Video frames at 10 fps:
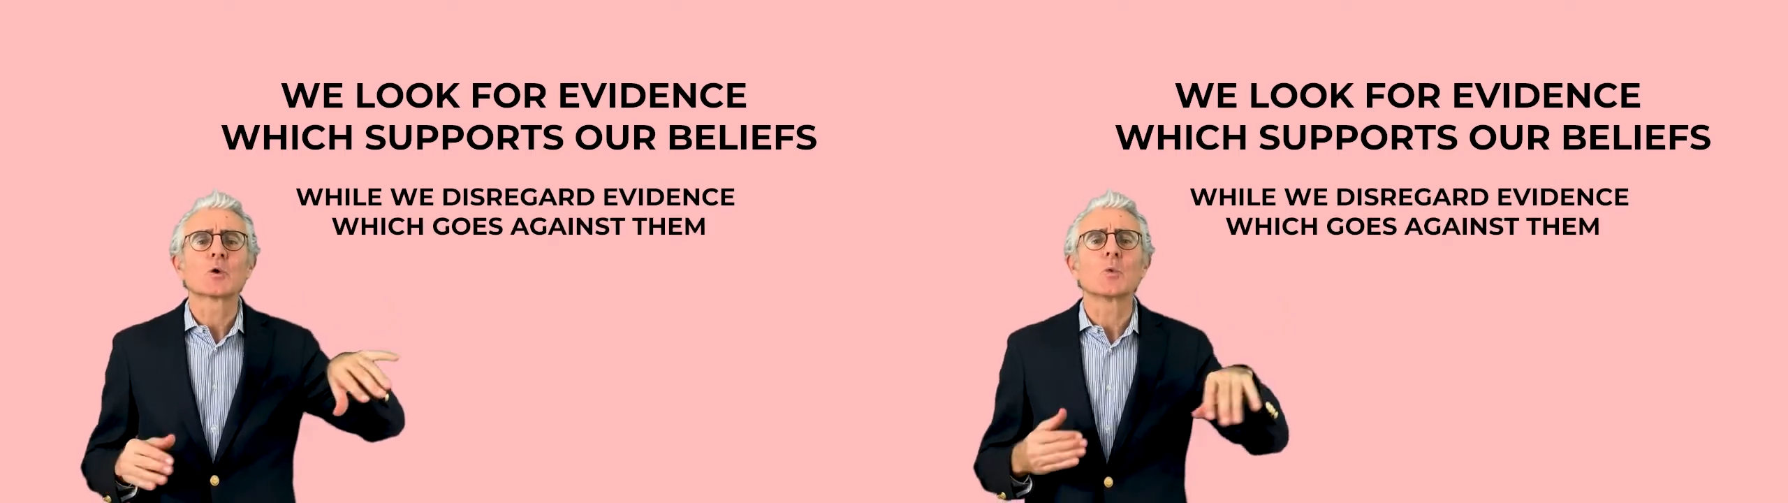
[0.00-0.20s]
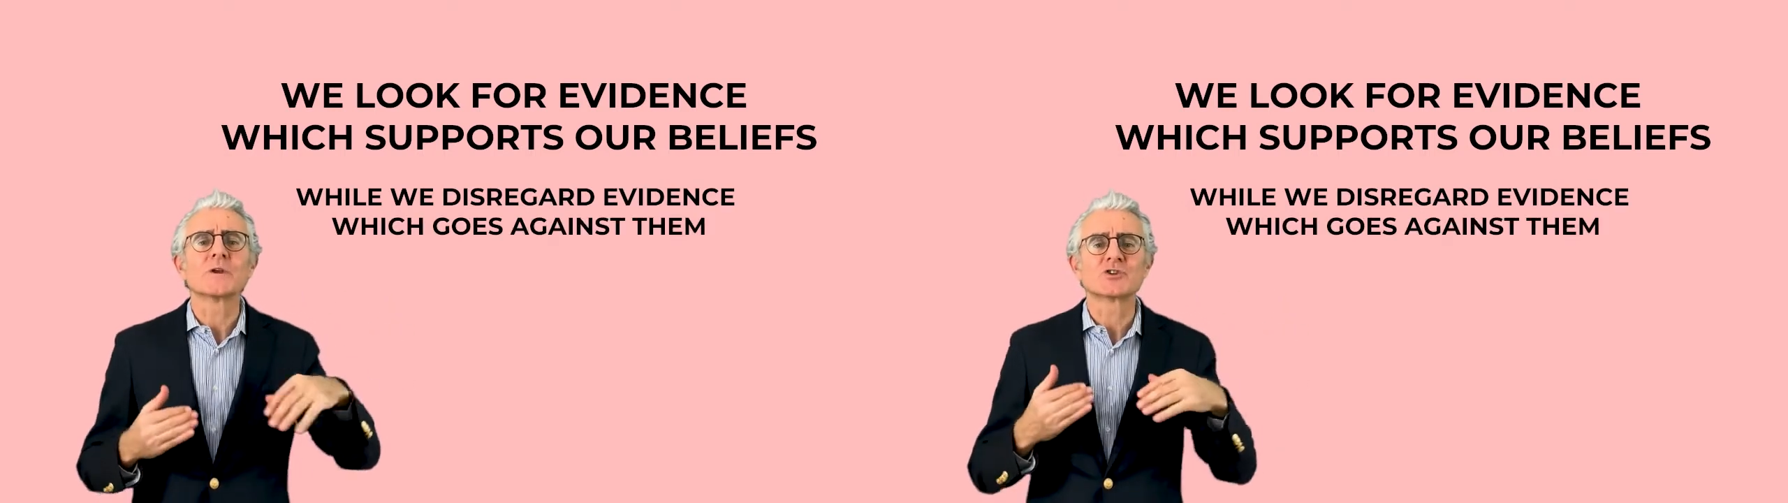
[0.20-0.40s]

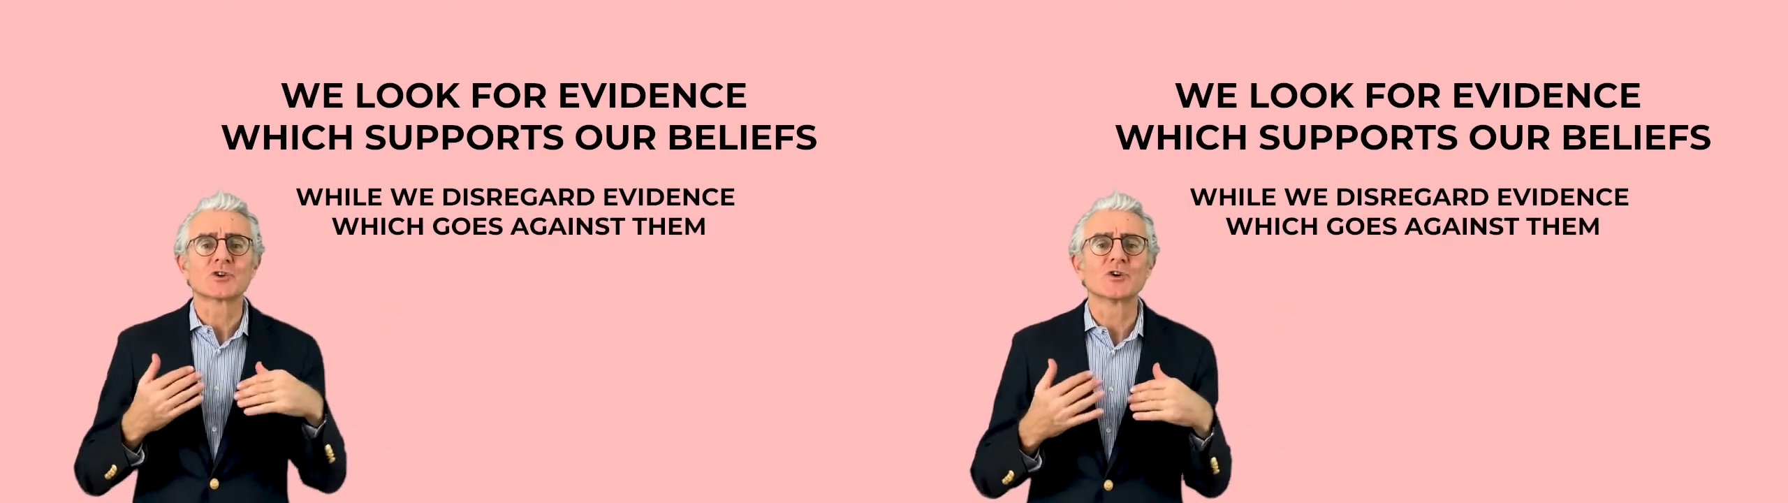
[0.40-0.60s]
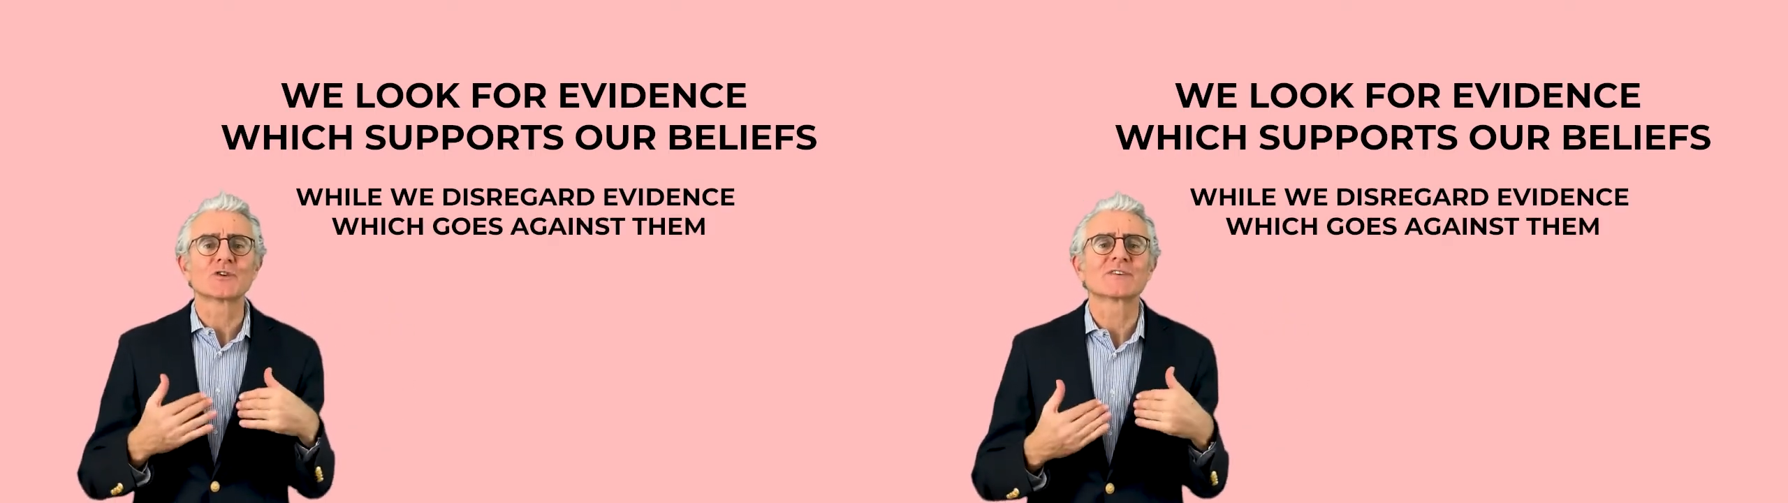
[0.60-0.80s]

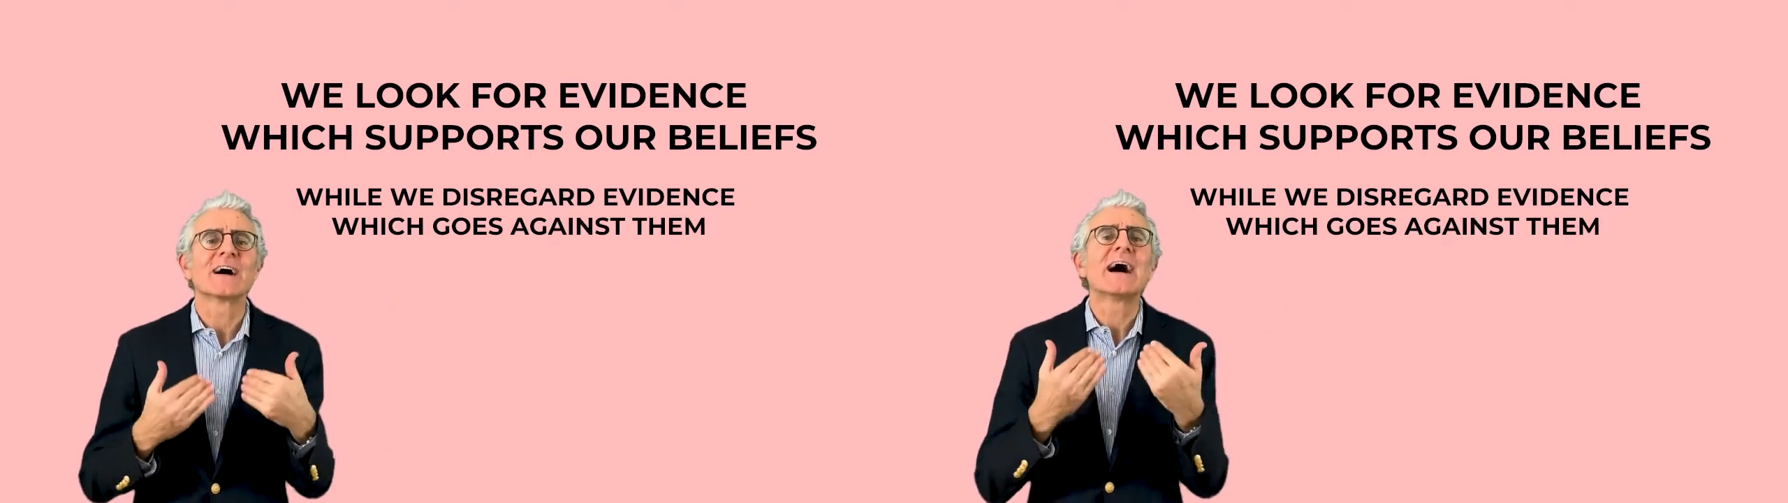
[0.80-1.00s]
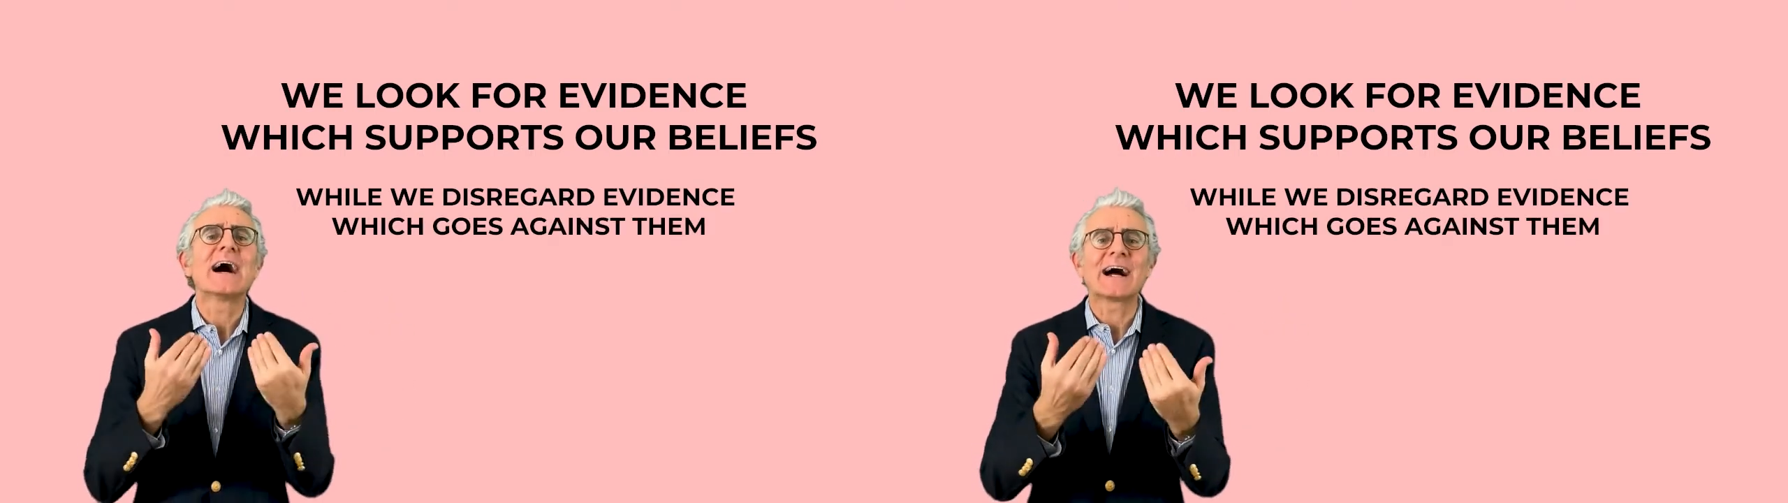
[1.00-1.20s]
which goes
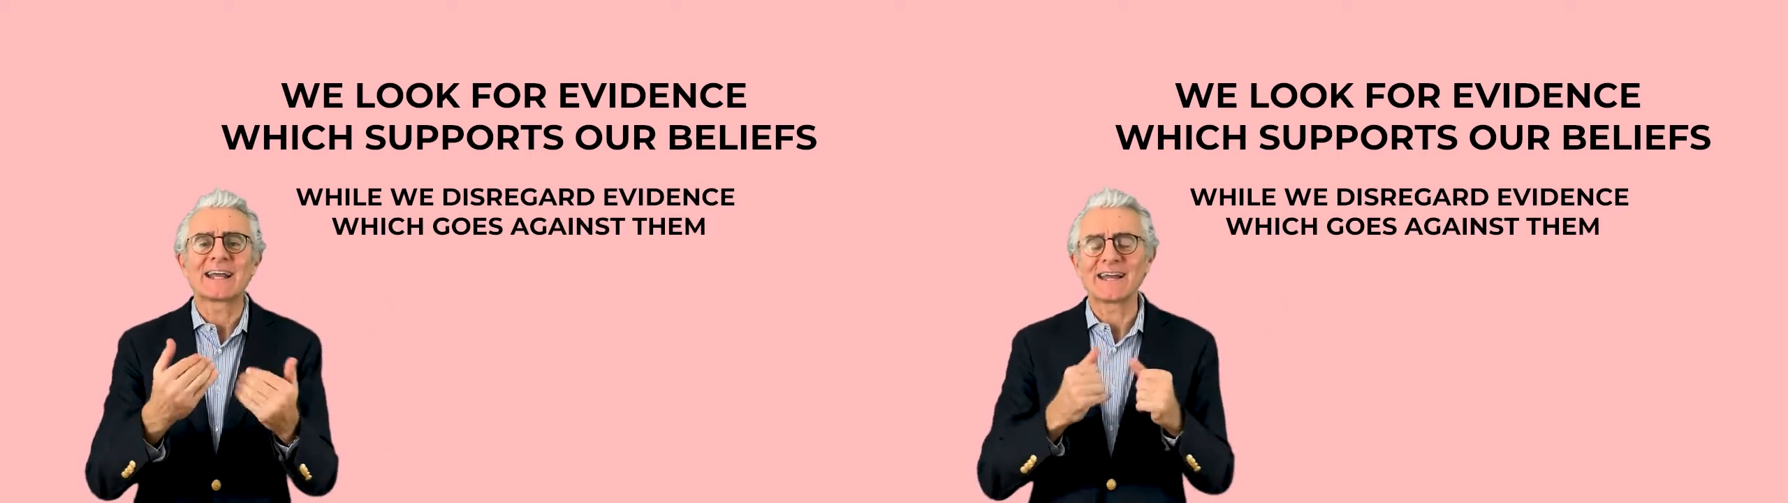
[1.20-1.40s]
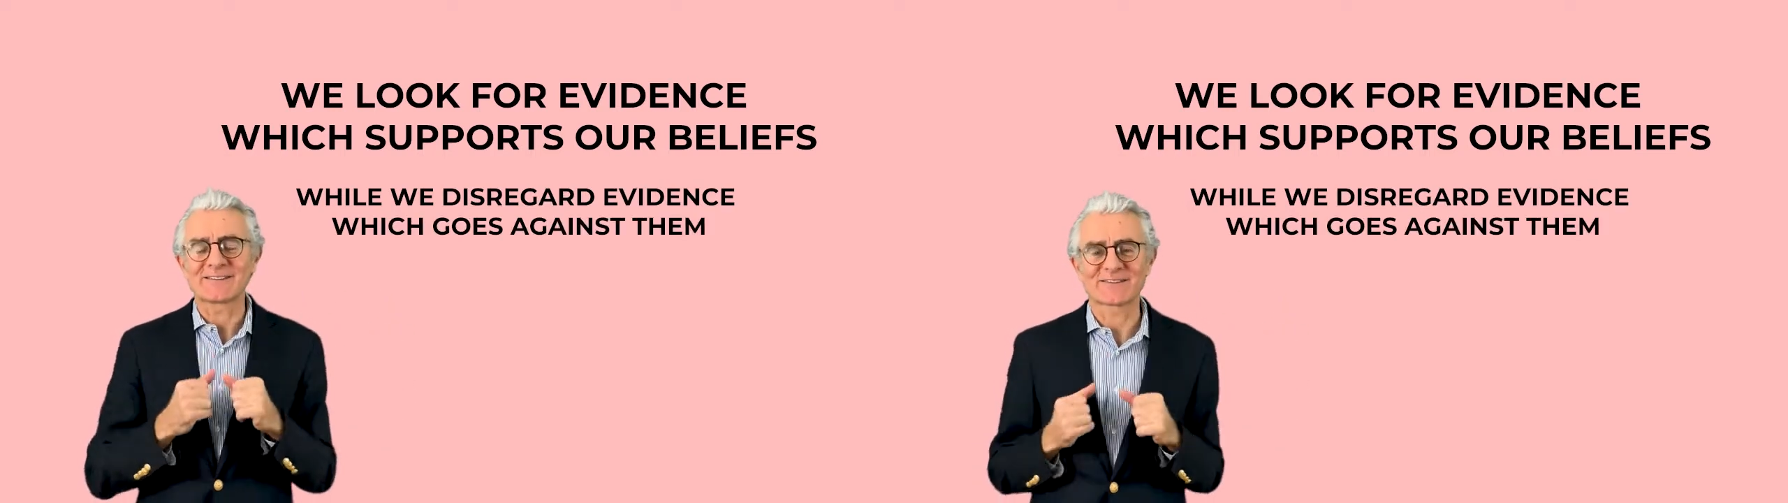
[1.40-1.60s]

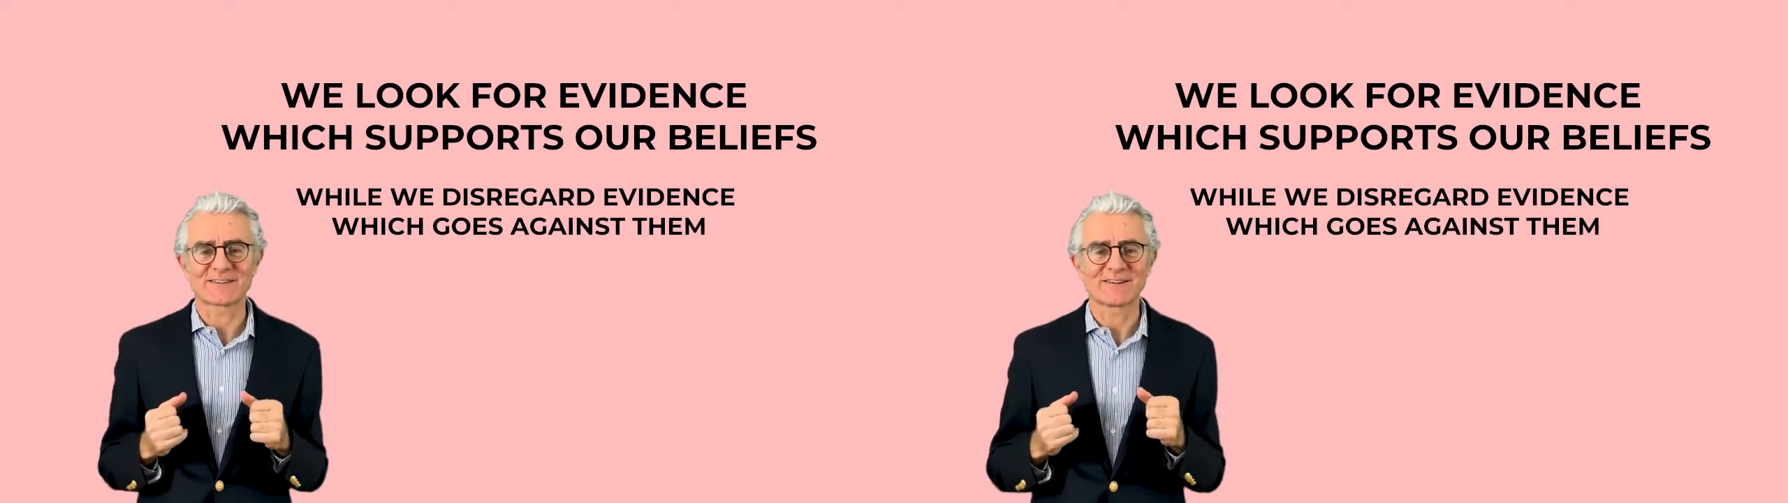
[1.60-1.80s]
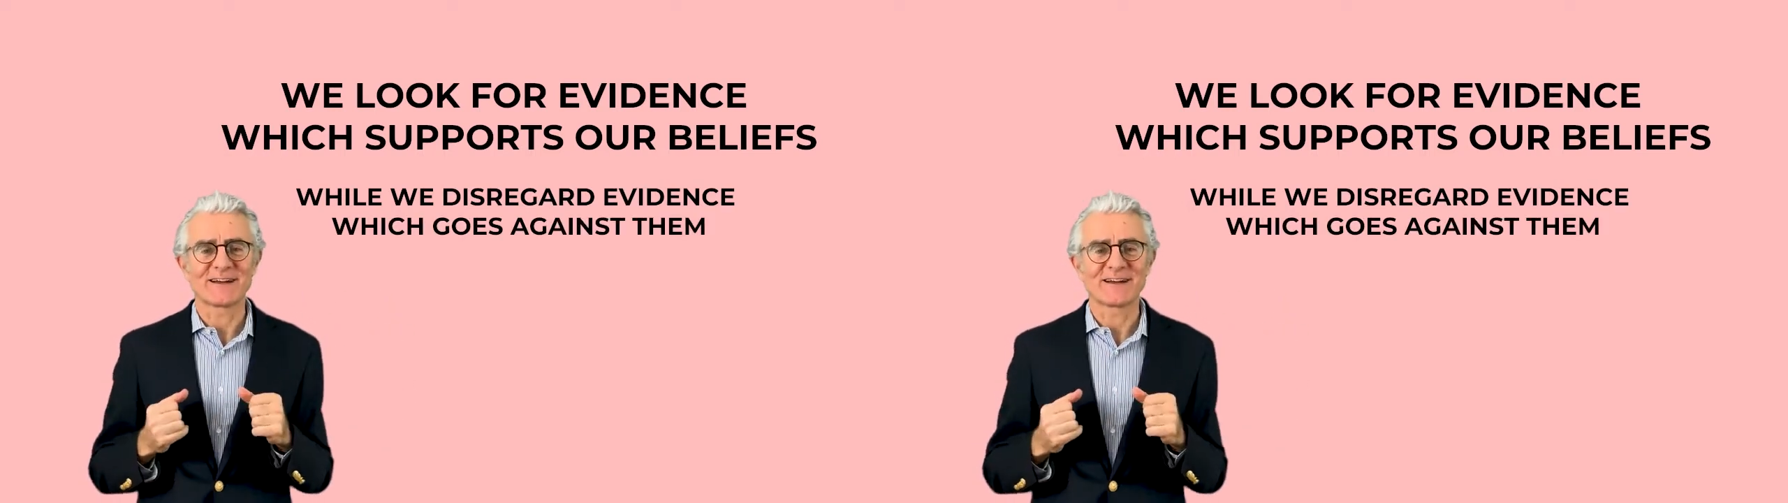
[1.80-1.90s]
against